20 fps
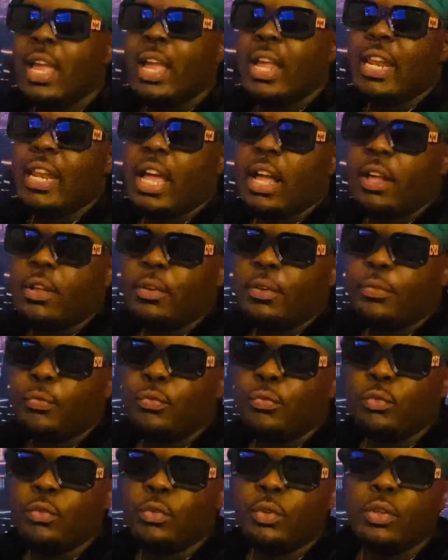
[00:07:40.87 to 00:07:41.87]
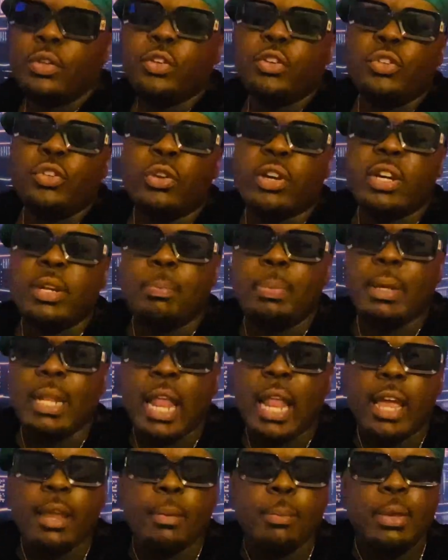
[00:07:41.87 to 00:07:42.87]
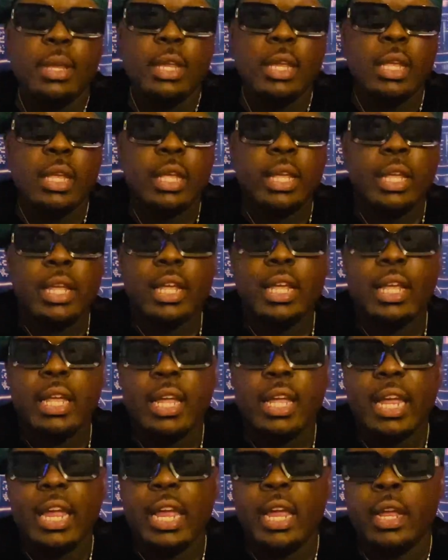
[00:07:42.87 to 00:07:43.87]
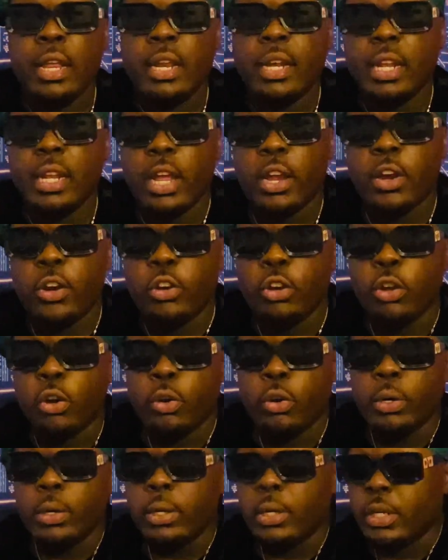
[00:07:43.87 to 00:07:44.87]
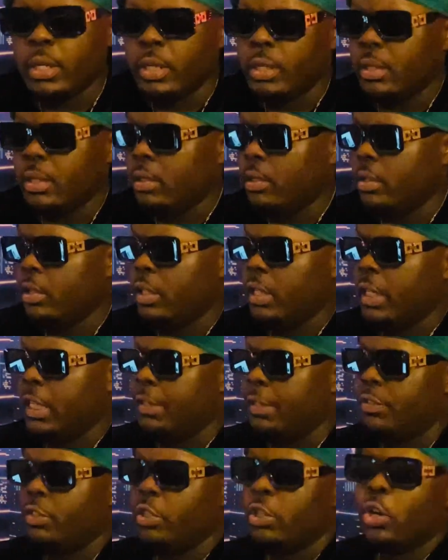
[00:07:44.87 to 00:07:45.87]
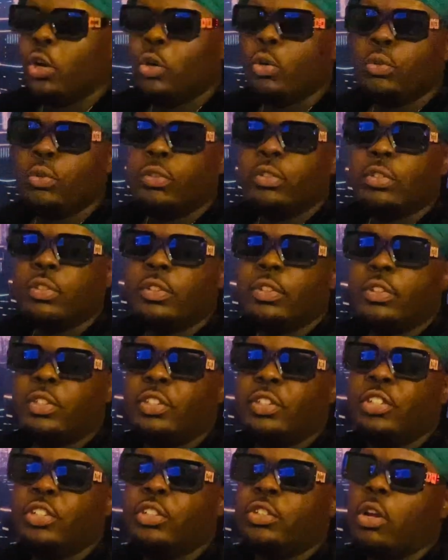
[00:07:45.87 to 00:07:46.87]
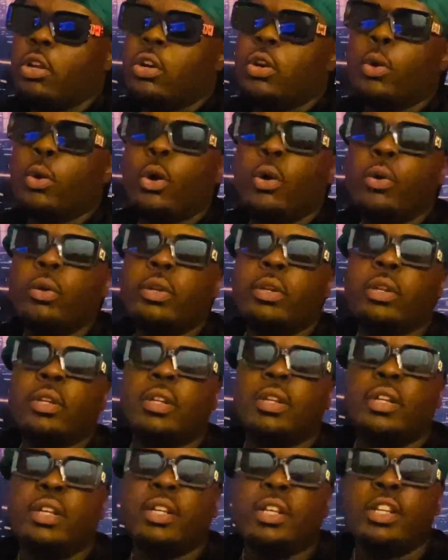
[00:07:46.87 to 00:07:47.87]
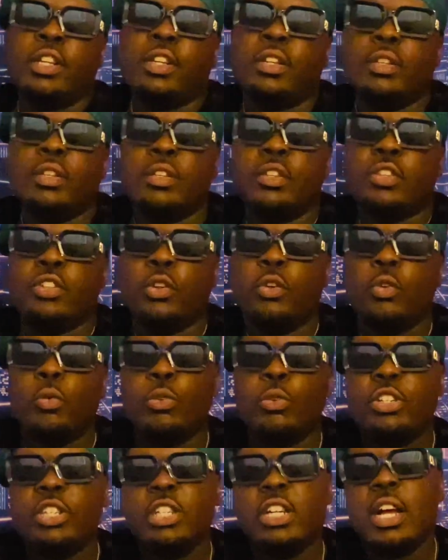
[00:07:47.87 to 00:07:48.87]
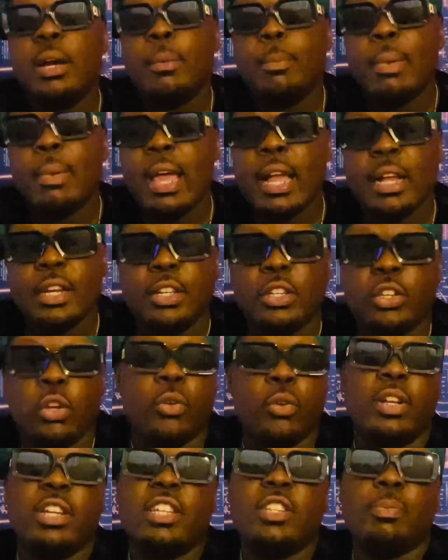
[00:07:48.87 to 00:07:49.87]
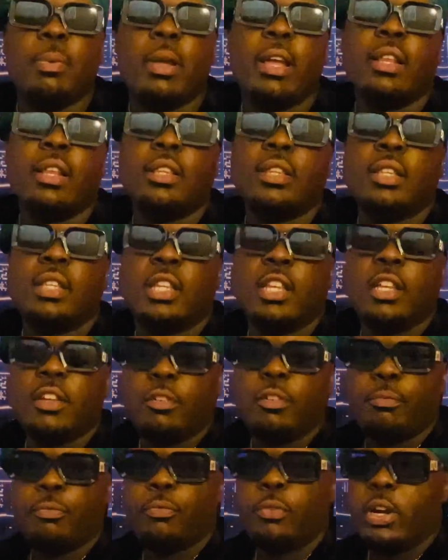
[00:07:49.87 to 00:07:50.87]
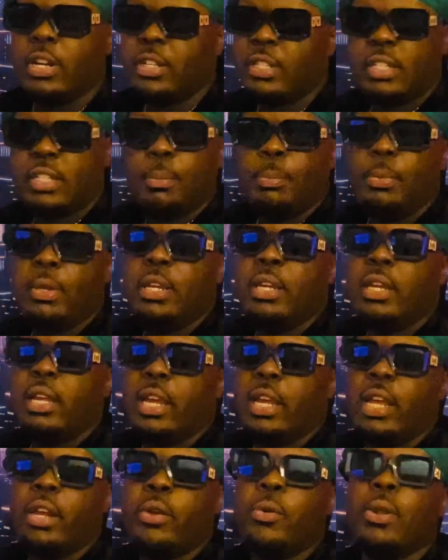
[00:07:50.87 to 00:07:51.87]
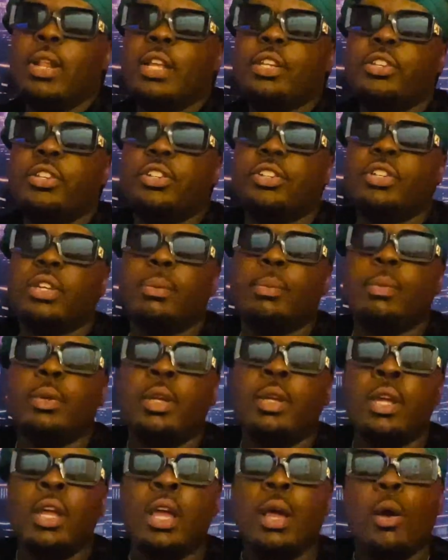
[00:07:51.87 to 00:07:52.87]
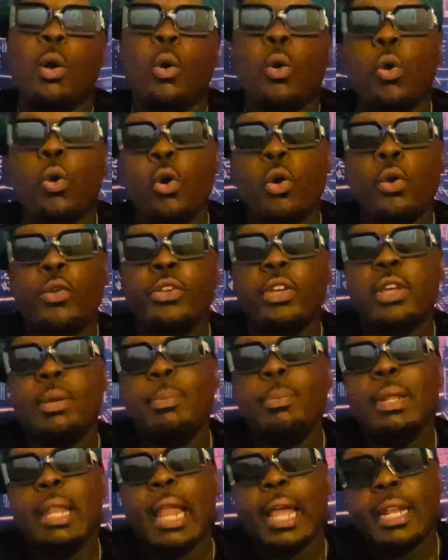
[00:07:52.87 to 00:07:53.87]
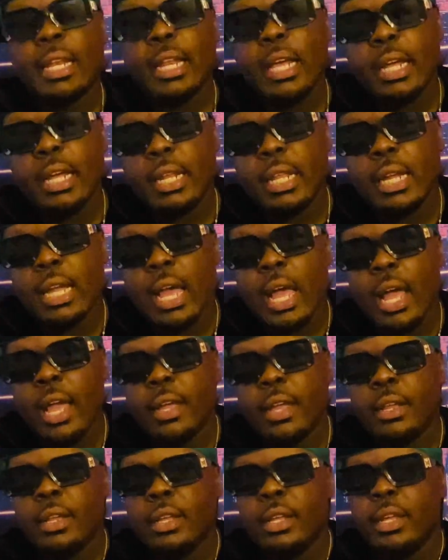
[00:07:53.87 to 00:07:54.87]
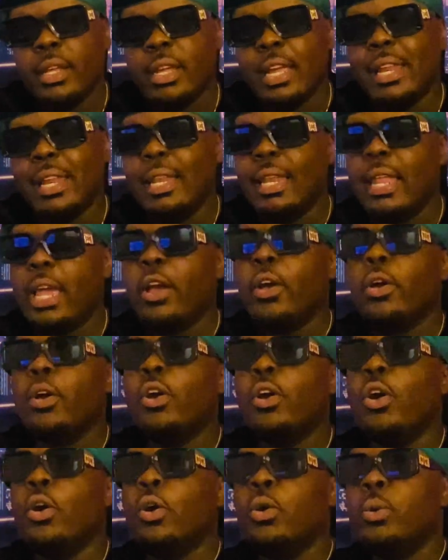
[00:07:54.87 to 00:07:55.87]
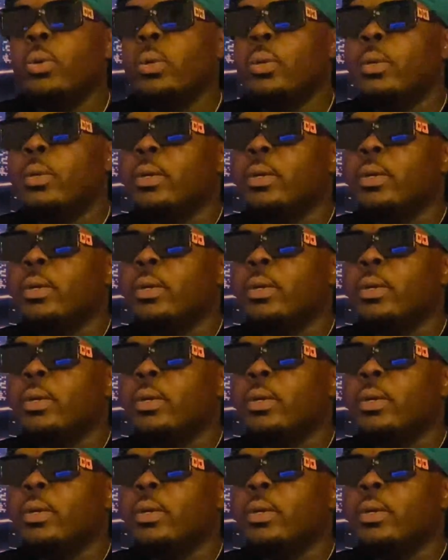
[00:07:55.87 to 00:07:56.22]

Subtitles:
Now, you could be like me and let her know if she goes, she's on her own. So when she come back, don't expect for us to be in a relationship. Or you can be like the other guy and let her go,